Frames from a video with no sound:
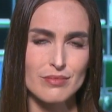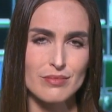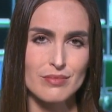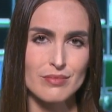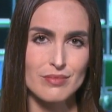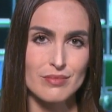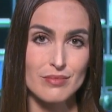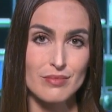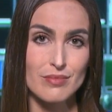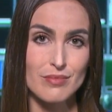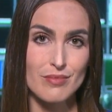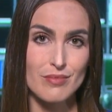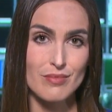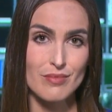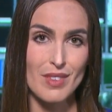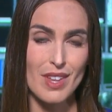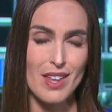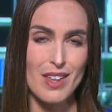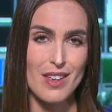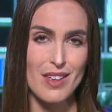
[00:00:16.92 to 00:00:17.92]
community.
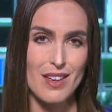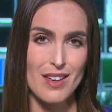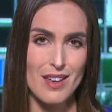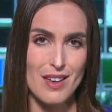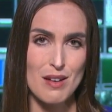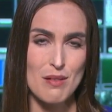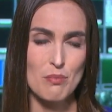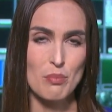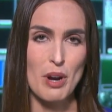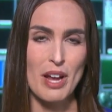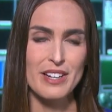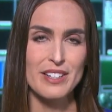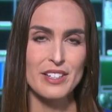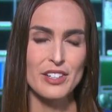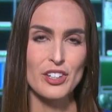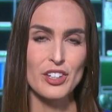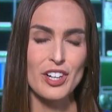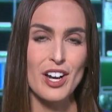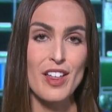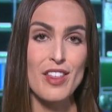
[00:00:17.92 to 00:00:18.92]
Tara. Brad and
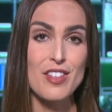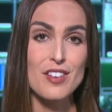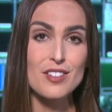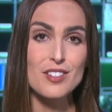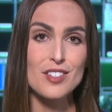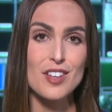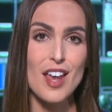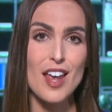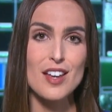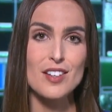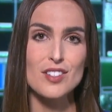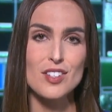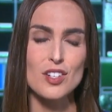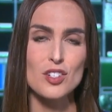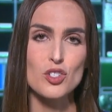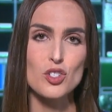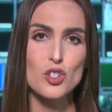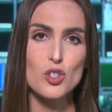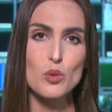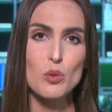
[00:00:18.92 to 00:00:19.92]
Erica, this case
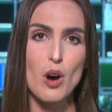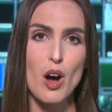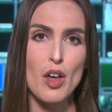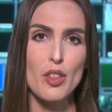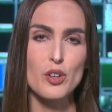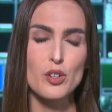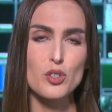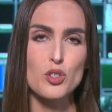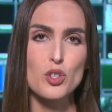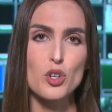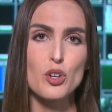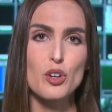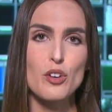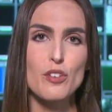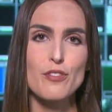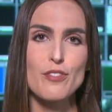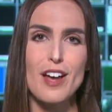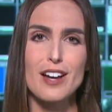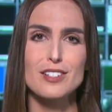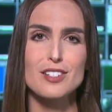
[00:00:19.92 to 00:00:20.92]
and two others could
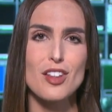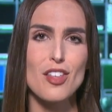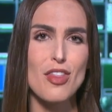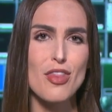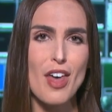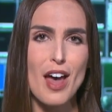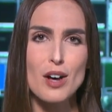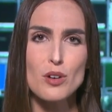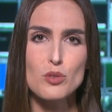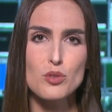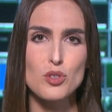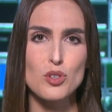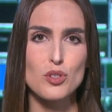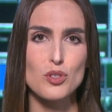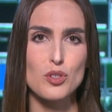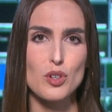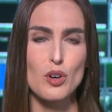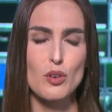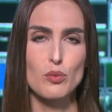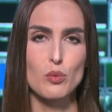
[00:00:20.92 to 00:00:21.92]
affect
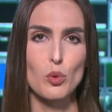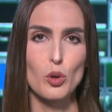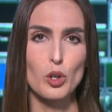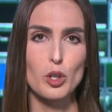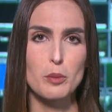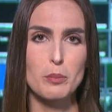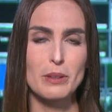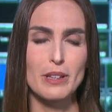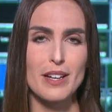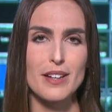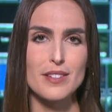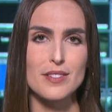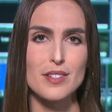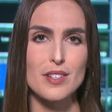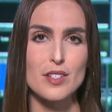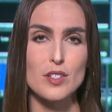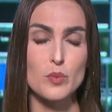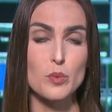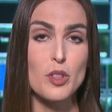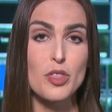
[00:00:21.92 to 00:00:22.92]
thousands of
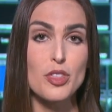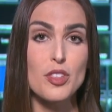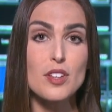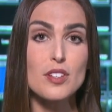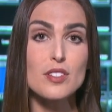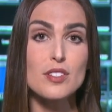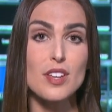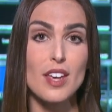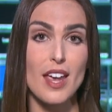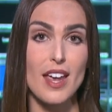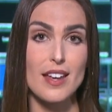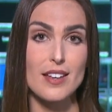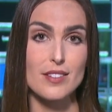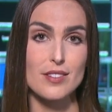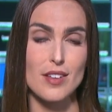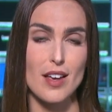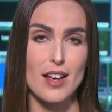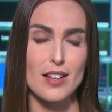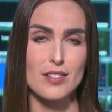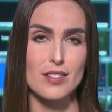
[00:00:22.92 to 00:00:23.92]
workplaces. With this
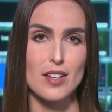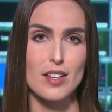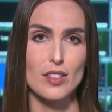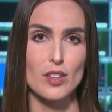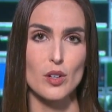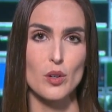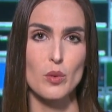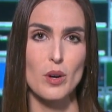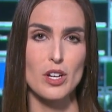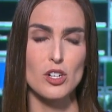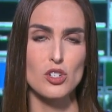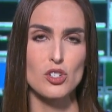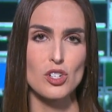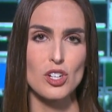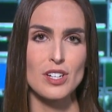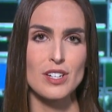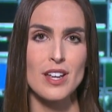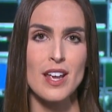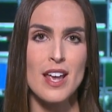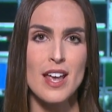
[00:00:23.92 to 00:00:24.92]
case asking the
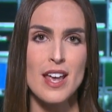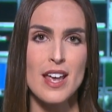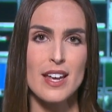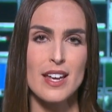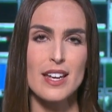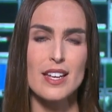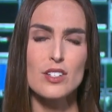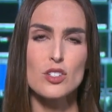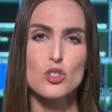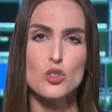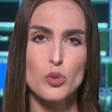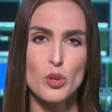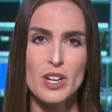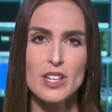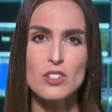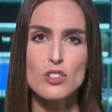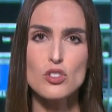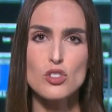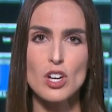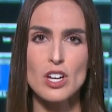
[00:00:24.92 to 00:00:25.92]
question, is
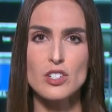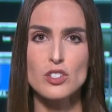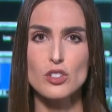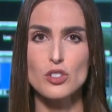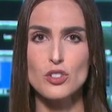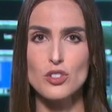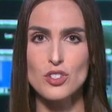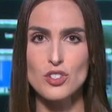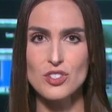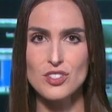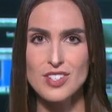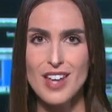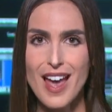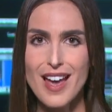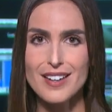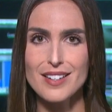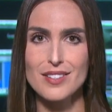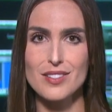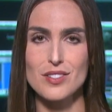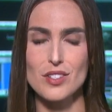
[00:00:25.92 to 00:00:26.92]
transgender
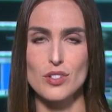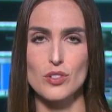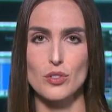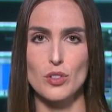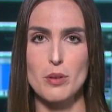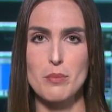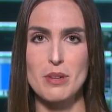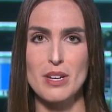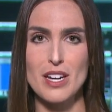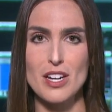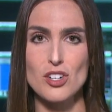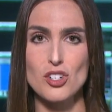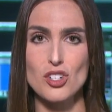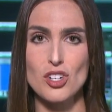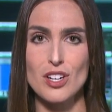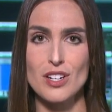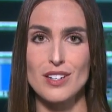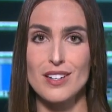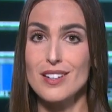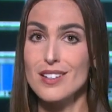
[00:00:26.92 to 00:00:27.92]
status
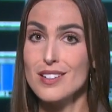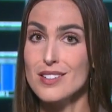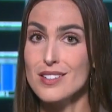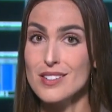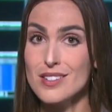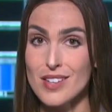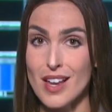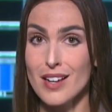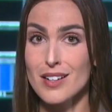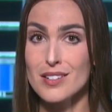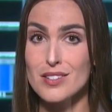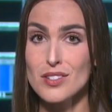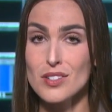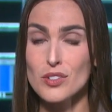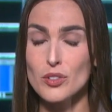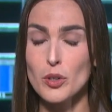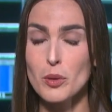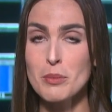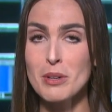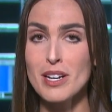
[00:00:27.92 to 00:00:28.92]
discrimination sex
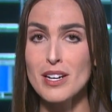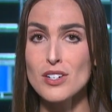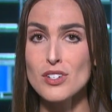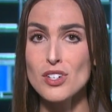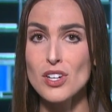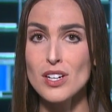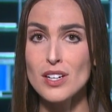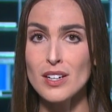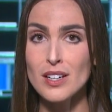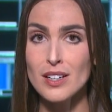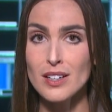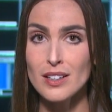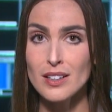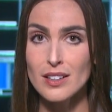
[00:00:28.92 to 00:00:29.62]
discrimination?